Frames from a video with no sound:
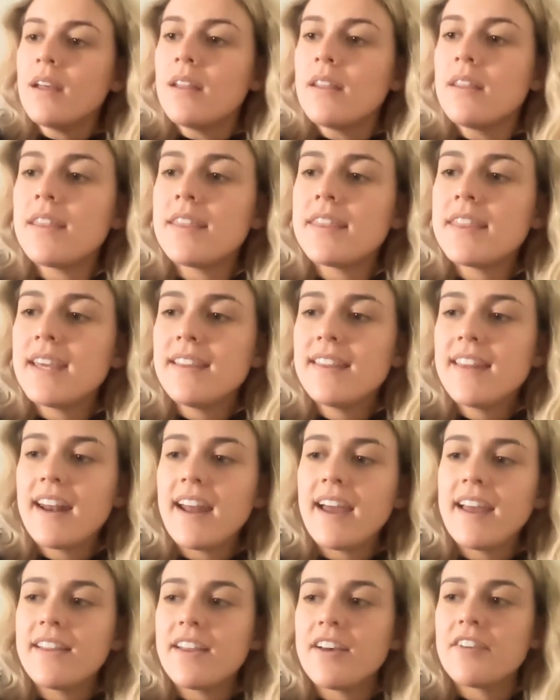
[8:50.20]
the thing that
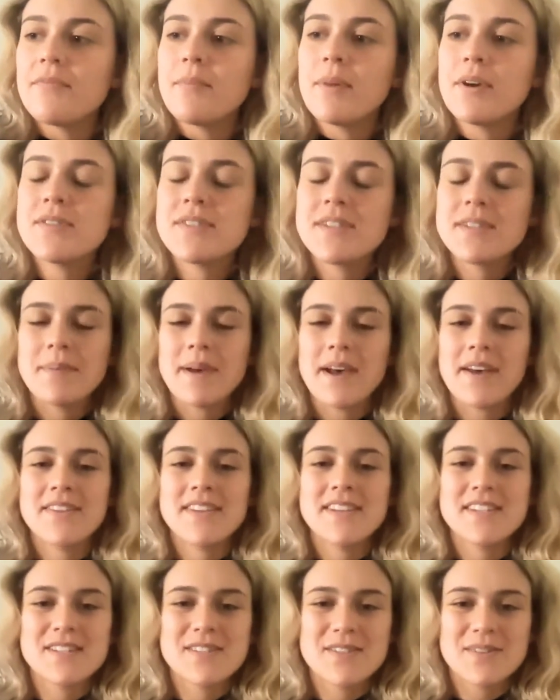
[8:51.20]
I love most about
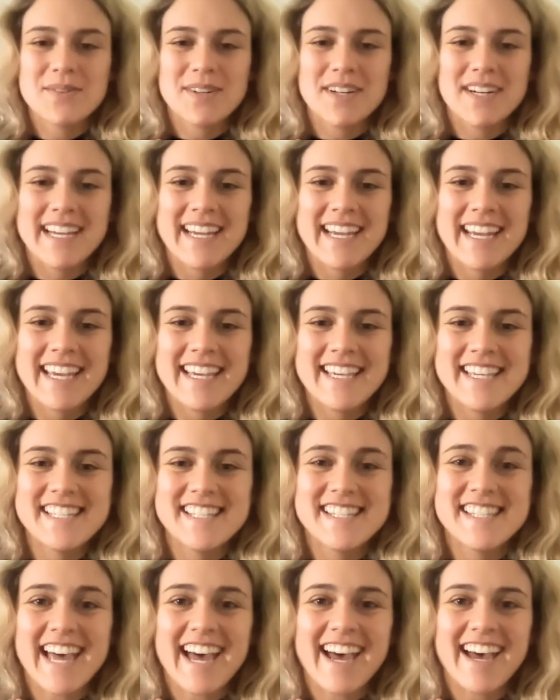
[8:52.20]
this story
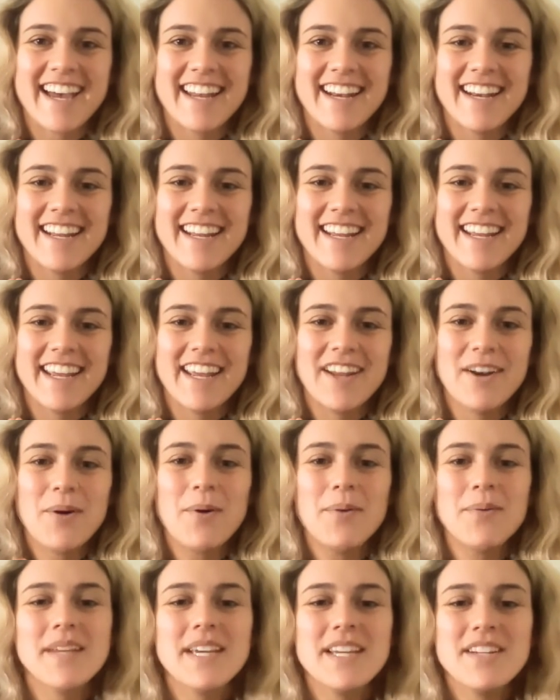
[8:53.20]
is that it
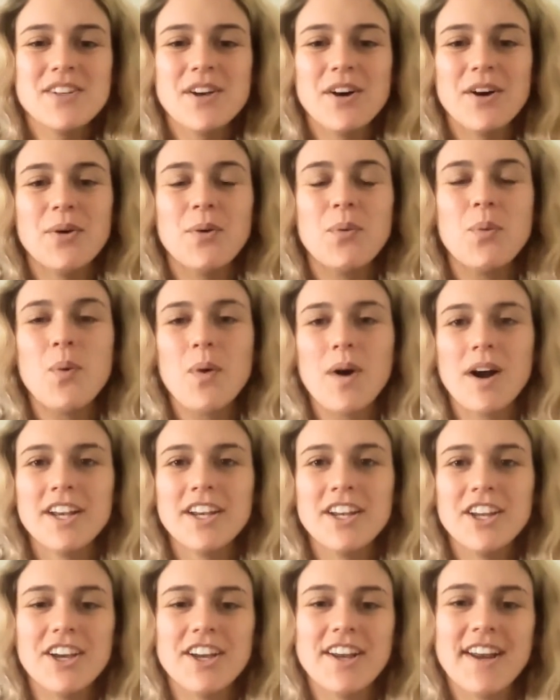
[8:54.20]
only took
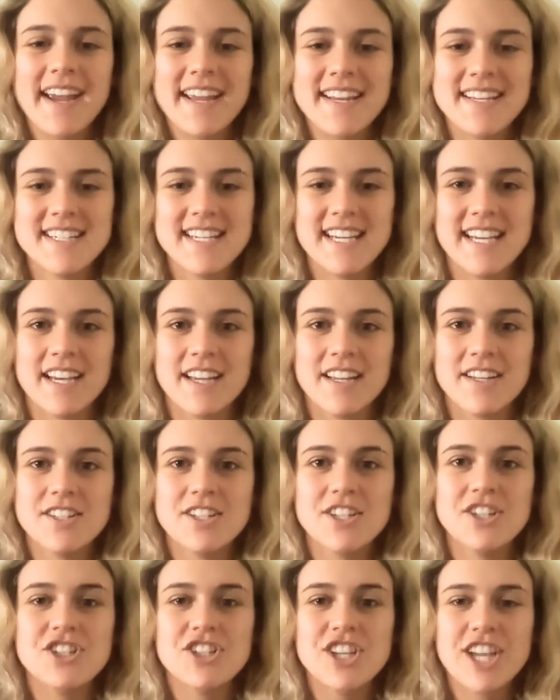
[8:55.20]
one good idea
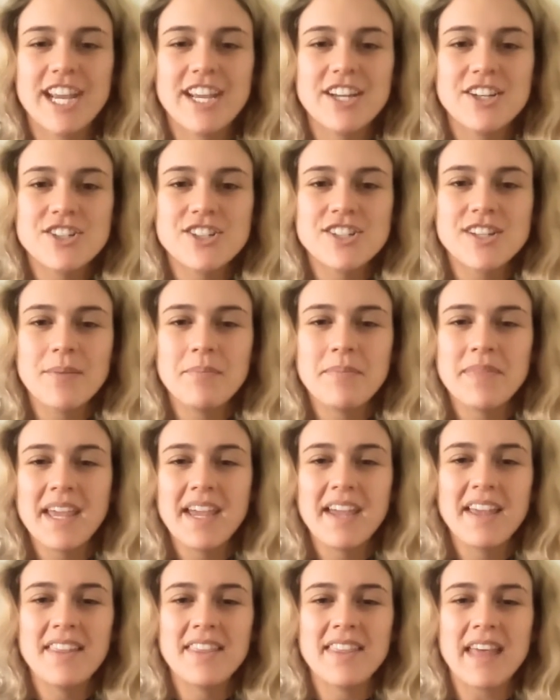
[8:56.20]
to change
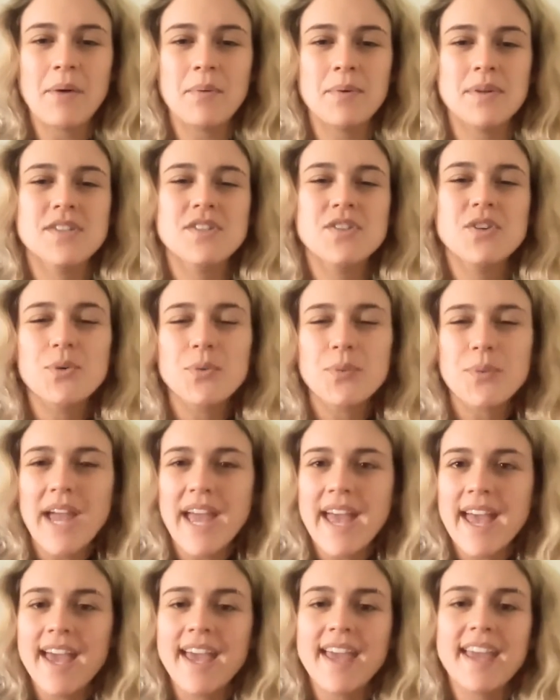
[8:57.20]
something that was
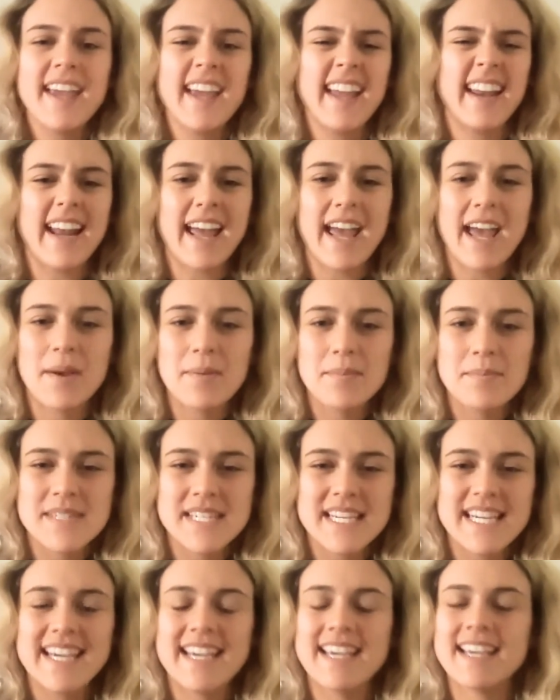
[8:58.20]
gray and
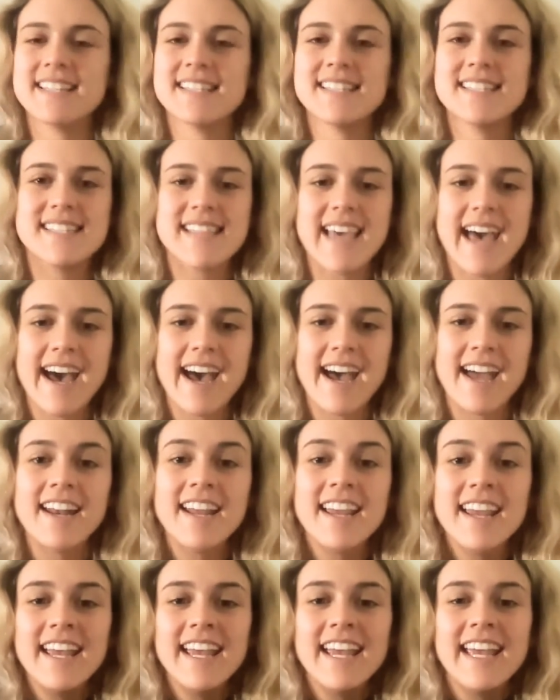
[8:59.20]
empty and
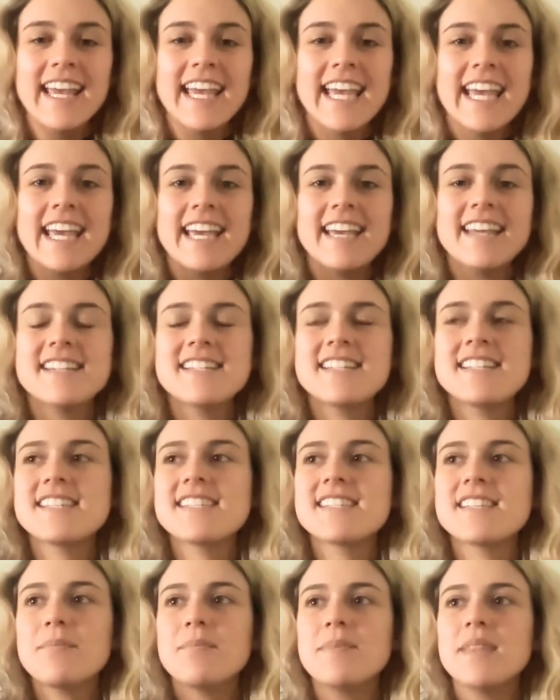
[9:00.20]
sad into
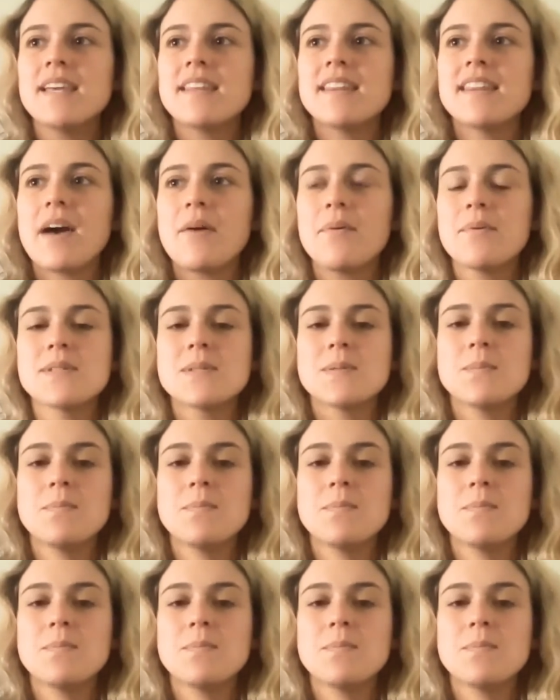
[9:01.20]
something that was